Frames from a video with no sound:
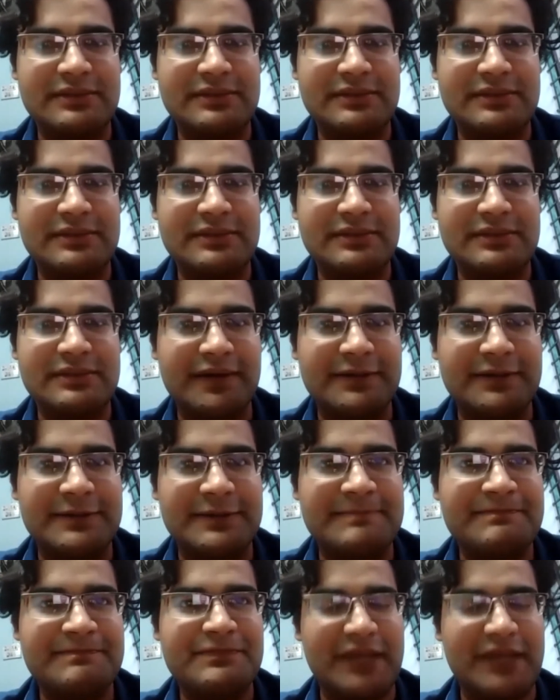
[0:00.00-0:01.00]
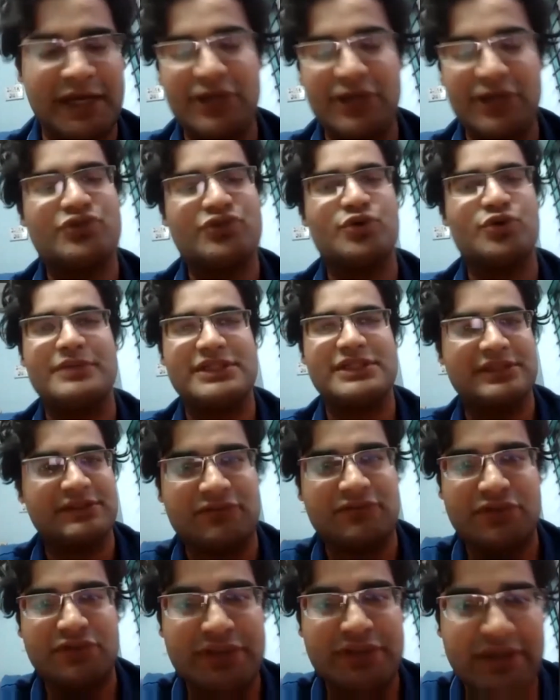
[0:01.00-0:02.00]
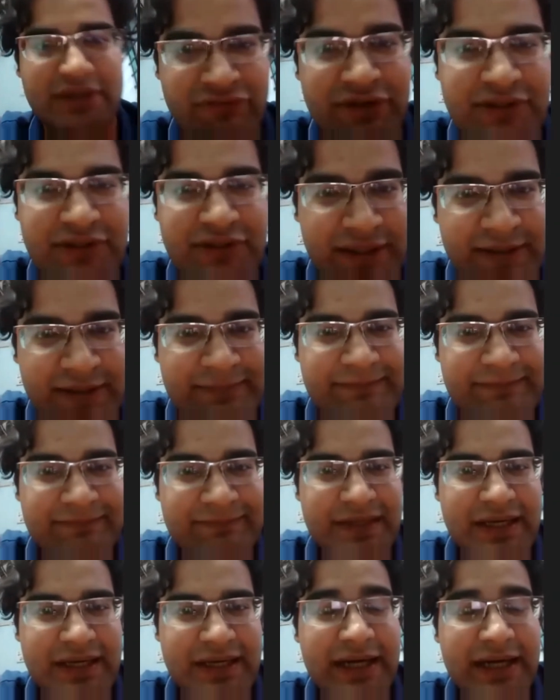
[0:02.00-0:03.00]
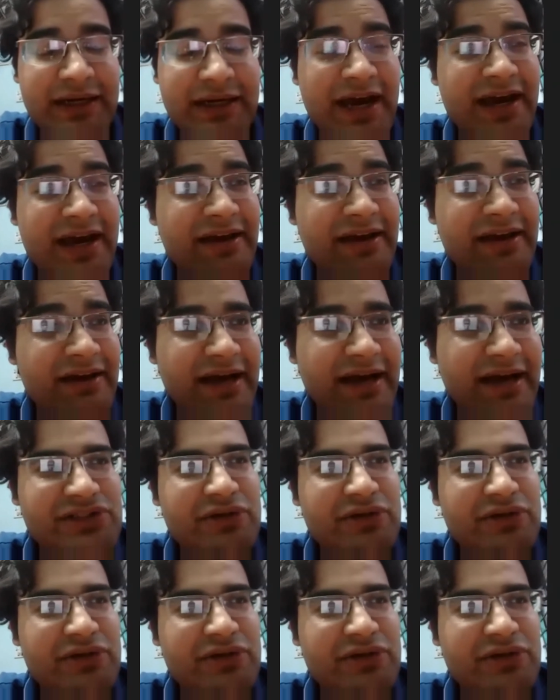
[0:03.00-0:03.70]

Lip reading: and thank you so much, sir, for everything. And I